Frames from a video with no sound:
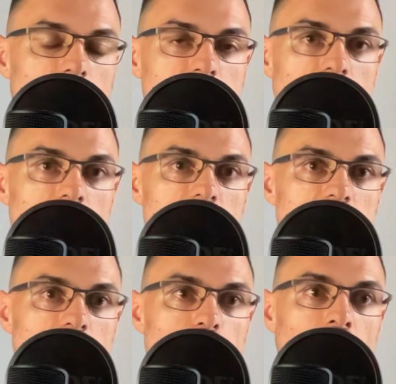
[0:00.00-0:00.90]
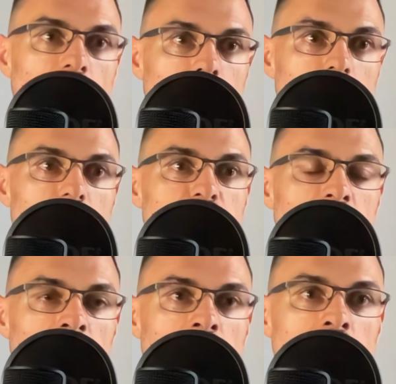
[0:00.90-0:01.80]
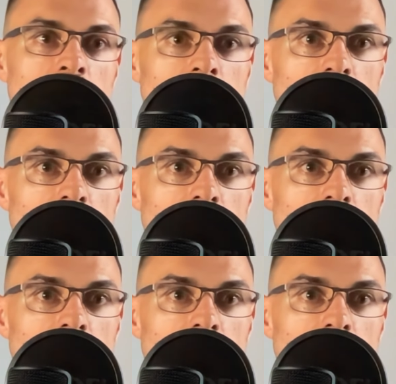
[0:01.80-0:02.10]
as you can see, the beginning of the file